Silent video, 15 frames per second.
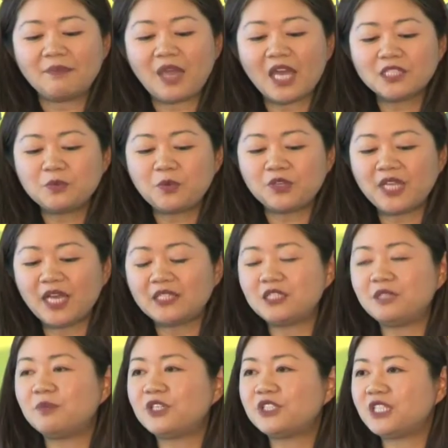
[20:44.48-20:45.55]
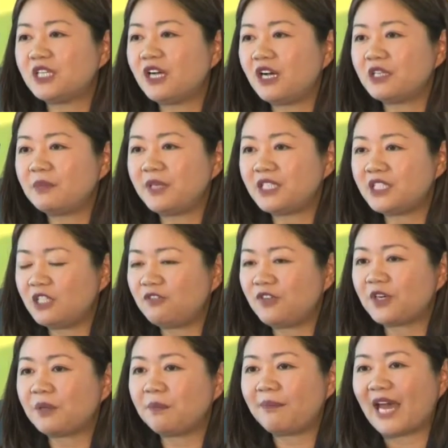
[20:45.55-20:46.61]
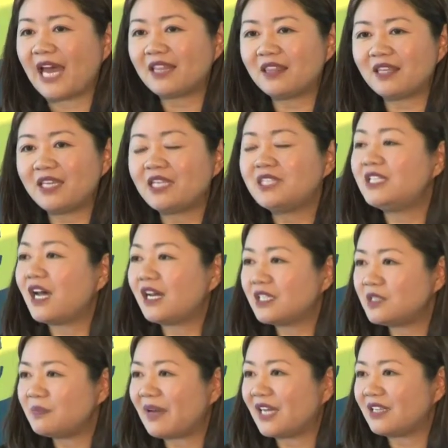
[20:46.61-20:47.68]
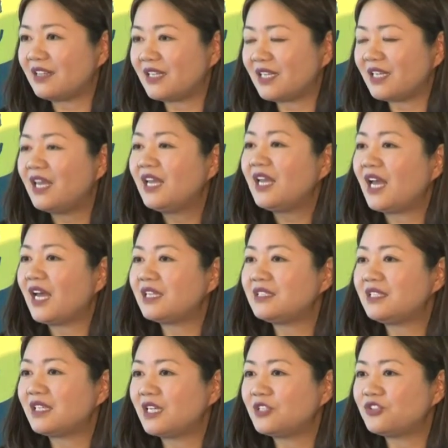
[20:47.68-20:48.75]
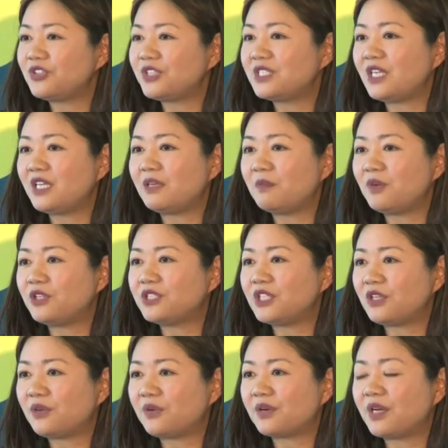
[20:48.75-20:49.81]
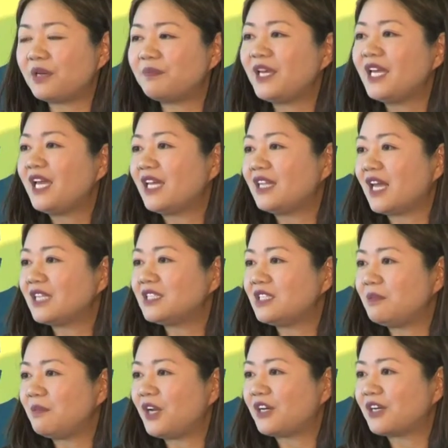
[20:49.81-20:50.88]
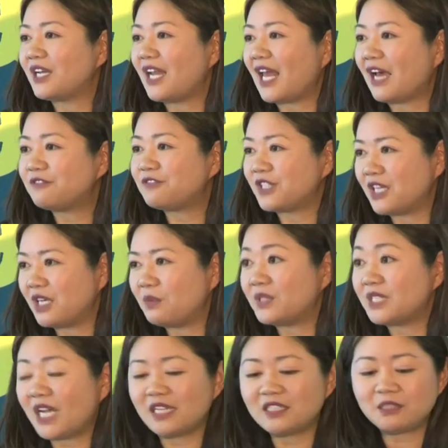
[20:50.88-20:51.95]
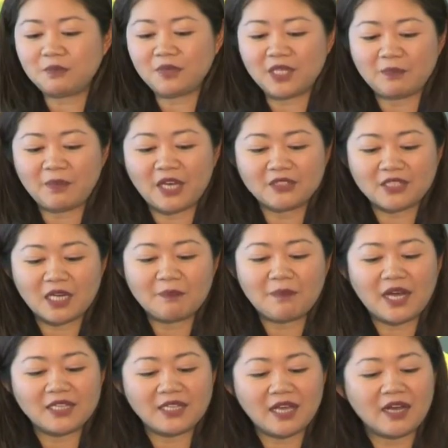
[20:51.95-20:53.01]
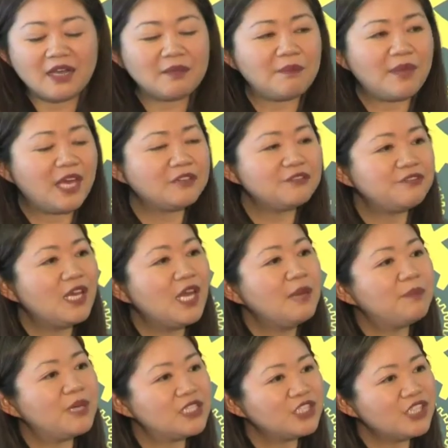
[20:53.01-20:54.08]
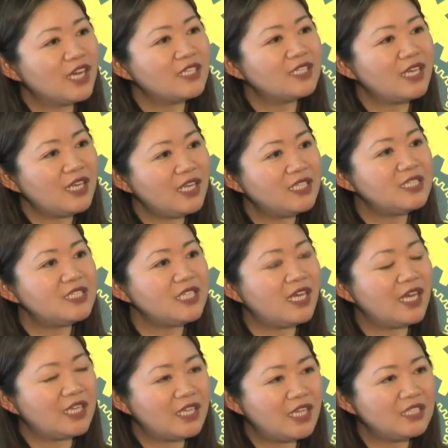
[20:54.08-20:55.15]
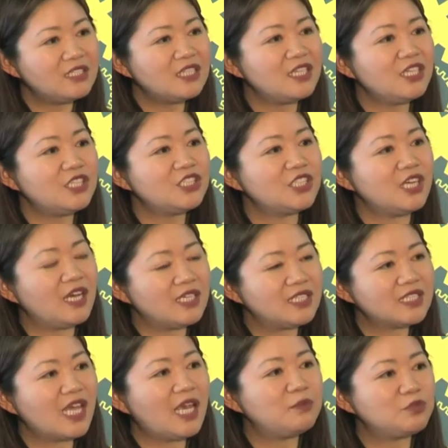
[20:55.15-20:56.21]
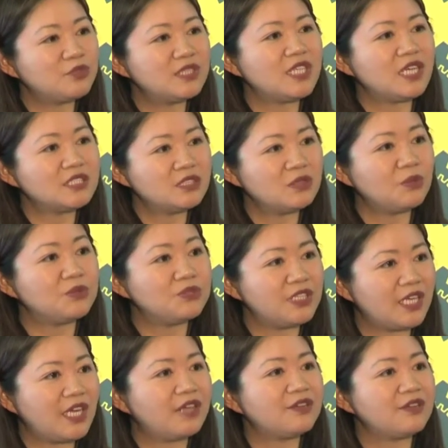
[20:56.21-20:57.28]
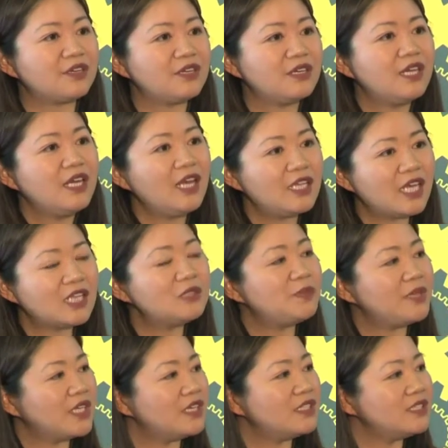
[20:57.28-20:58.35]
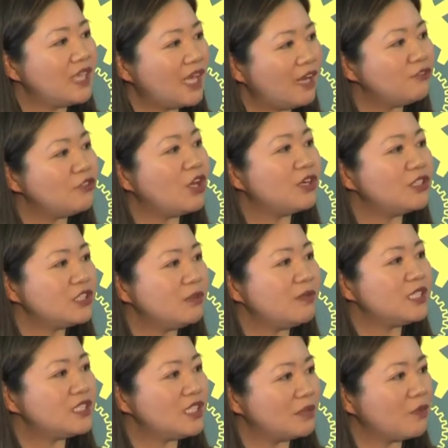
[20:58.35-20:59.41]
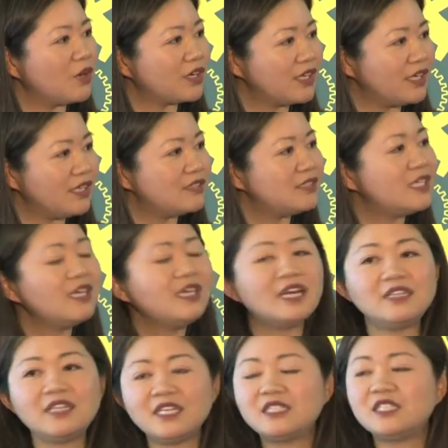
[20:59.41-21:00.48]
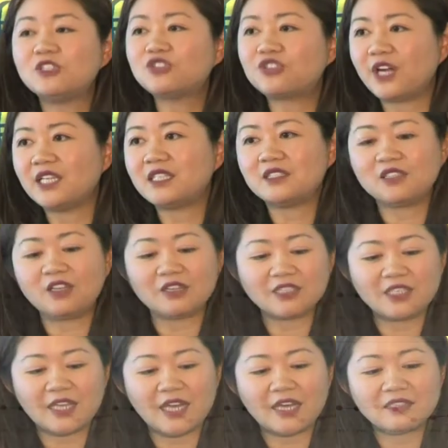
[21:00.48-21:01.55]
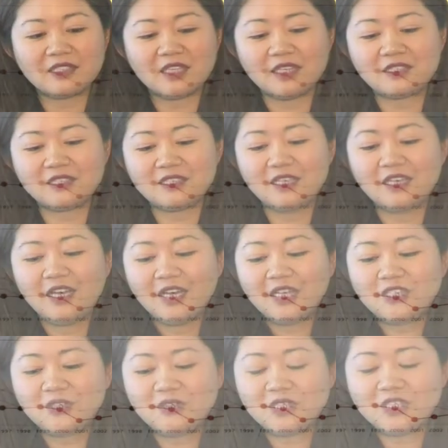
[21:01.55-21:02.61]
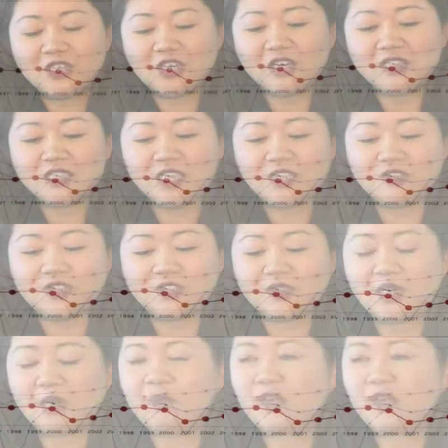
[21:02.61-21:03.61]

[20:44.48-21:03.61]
Export-led emerging economies did very badly, not as badly as the countries in emerging Europe and Latin America and Africa, which had to be bailed out by the IMF. But China, India, and Indonesia escaped recession altogether, and that's because they have large domestic markets and they didn't trade in toxic assets. So this chart gives you a